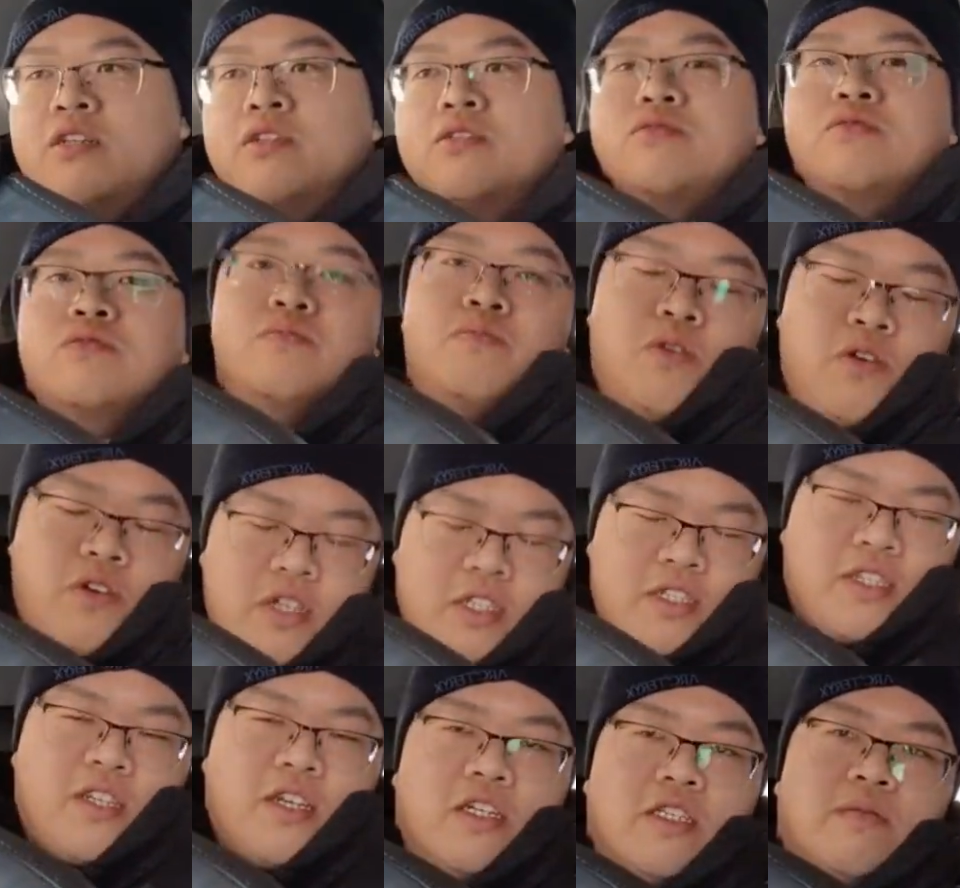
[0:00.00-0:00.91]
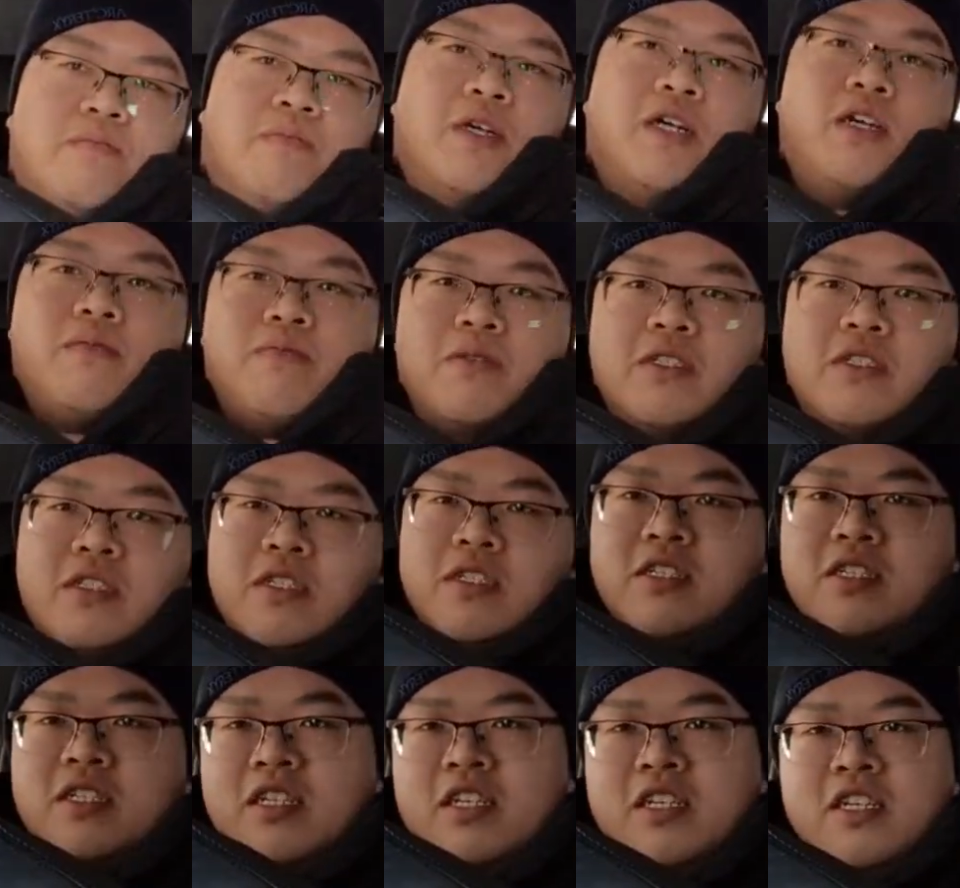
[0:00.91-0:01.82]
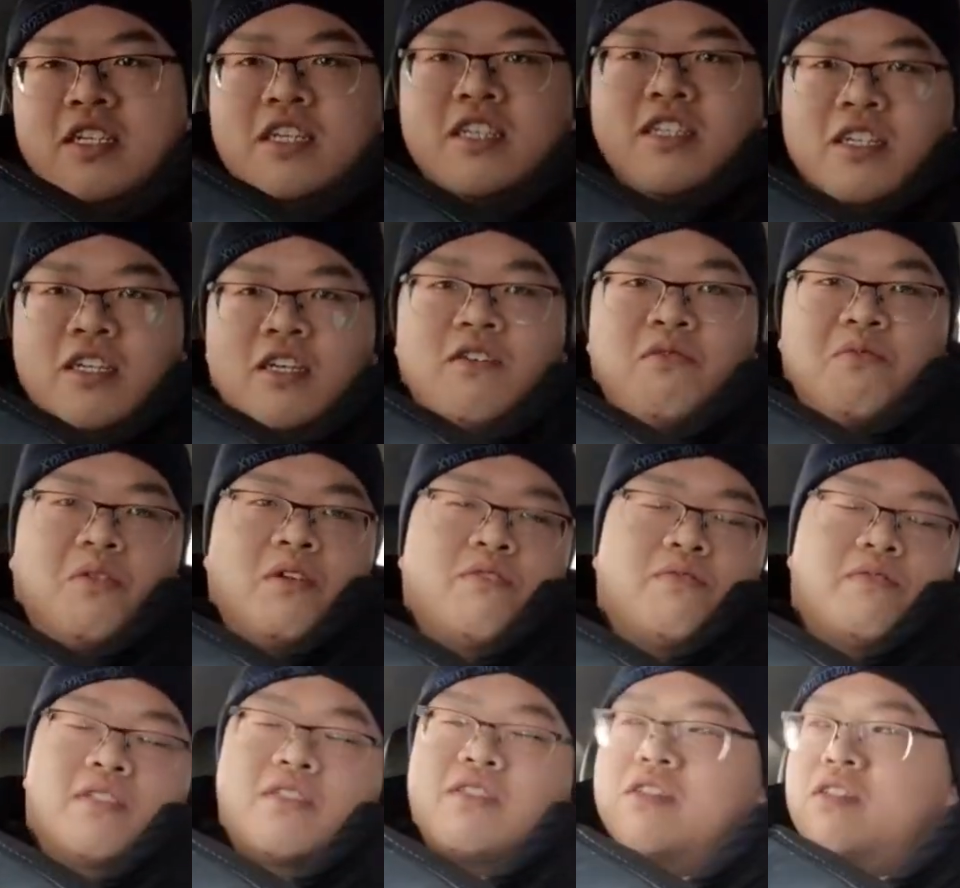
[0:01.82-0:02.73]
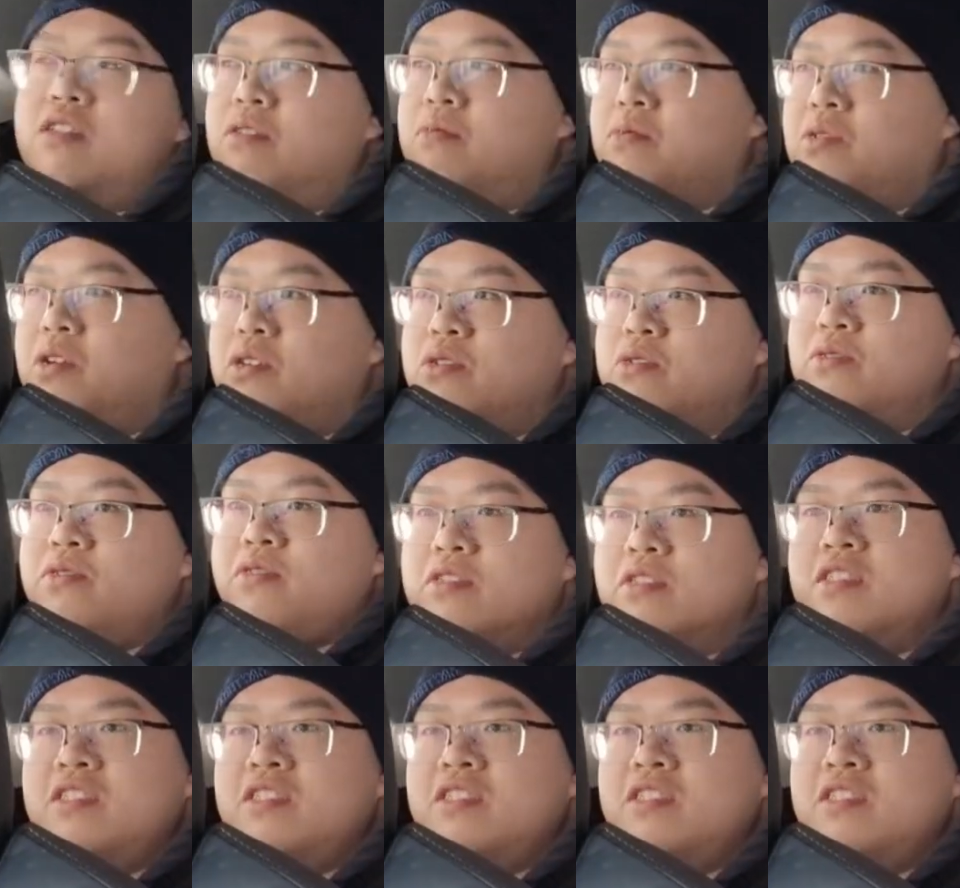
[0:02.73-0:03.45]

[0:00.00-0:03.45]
Do more exercise, perhaps. Wow, there's a lot of questions.